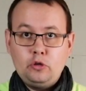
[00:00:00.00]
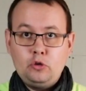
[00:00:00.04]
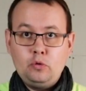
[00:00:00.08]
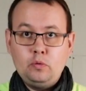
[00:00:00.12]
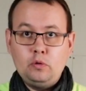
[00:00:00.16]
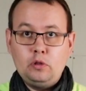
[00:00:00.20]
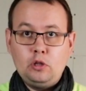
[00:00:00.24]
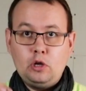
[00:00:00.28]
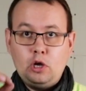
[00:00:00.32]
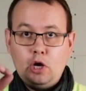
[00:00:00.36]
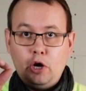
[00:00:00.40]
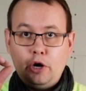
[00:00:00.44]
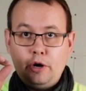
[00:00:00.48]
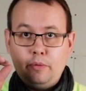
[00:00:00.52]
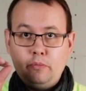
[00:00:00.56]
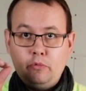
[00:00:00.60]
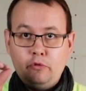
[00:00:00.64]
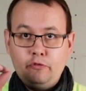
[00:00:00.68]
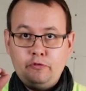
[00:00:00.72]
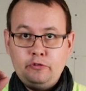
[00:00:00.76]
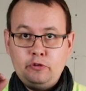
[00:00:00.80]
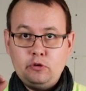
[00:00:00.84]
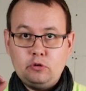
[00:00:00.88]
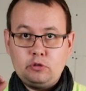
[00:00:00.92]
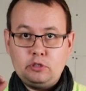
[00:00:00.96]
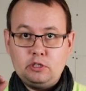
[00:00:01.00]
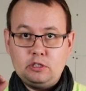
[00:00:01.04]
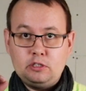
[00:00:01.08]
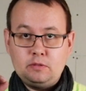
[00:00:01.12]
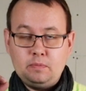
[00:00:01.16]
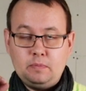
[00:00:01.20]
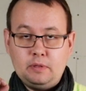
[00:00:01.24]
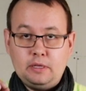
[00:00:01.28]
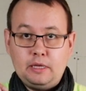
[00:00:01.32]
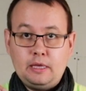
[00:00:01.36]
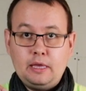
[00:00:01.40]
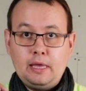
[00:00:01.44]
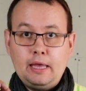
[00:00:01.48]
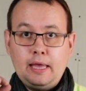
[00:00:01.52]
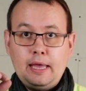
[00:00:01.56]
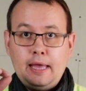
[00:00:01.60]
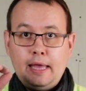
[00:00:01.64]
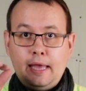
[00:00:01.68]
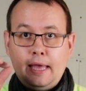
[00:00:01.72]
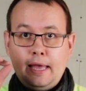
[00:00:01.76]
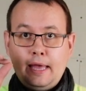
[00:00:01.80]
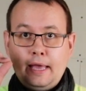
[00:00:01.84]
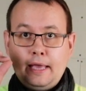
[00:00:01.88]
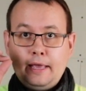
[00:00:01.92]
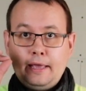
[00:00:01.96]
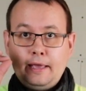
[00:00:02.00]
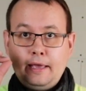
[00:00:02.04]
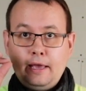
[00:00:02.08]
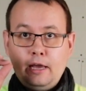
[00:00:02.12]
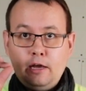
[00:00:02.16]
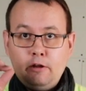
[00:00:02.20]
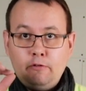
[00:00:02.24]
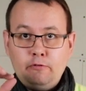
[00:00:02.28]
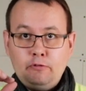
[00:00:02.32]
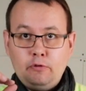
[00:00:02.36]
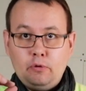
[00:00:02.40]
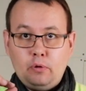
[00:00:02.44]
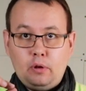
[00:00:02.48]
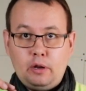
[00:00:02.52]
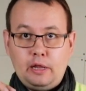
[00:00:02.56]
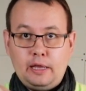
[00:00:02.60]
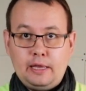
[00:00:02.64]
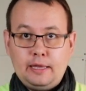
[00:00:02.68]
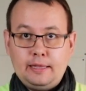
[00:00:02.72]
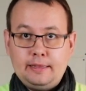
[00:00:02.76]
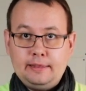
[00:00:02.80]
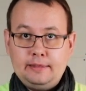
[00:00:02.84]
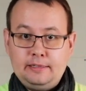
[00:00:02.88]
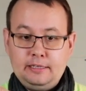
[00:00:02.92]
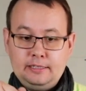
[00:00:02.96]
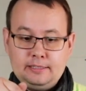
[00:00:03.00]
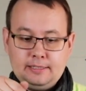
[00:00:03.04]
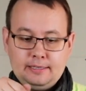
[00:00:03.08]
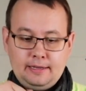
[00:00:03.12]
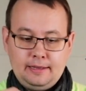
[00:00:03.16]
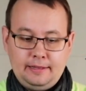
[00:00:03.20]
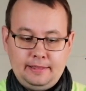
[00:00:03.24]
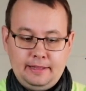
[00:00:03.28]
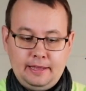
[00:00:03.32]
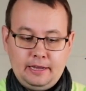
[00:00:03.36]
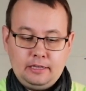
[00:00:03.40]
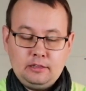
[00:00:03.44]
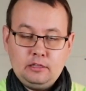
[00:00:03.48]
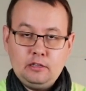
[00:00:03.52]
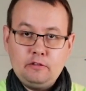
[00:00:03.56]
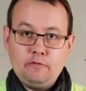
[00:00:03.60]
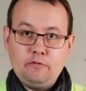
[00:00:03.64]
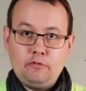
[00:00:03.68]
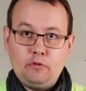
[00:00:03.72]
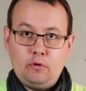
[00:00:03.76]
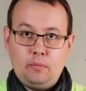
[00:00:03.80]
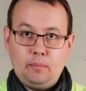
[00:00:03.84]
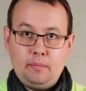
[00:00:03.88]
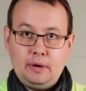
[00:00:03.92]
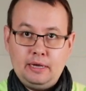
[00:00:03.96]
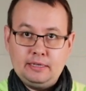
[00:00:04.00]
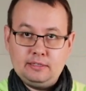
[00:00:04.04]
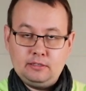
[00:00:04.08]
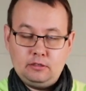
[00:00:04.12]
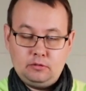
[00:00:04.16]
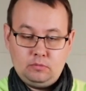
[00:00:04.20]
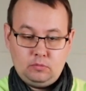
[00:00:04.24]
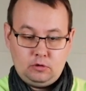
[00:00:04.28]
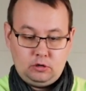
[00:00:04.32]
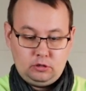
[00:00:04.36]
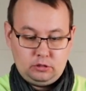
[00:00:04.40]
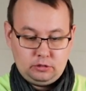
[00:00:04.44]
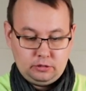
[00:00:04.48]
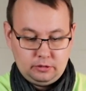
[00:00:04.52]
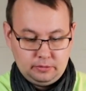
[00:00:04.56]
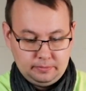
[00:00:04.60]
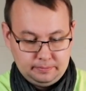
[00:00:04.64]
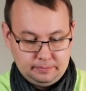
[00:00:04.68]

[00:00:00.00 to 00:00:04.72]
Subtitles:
you remove your display, carefully disconnect it from motherboard.